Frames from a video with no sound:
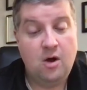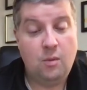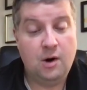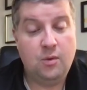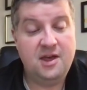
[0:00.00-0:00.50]

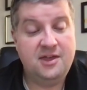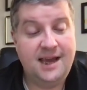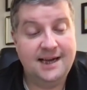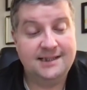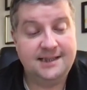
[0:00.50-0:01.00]
wherewith
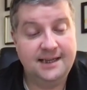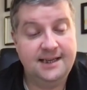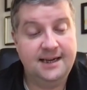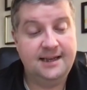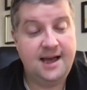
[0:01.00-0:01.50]
he
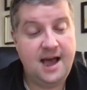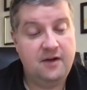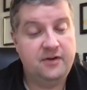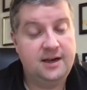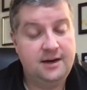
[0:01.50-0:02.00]
ascended into
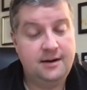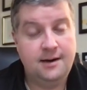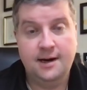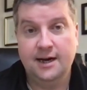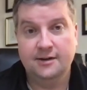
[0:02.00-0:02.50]
heaven,
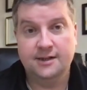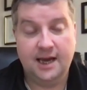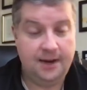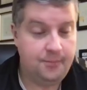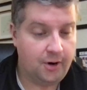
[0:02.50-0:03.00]
and here's the
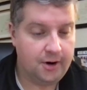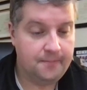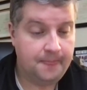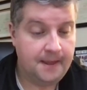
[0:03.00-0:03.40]
key part,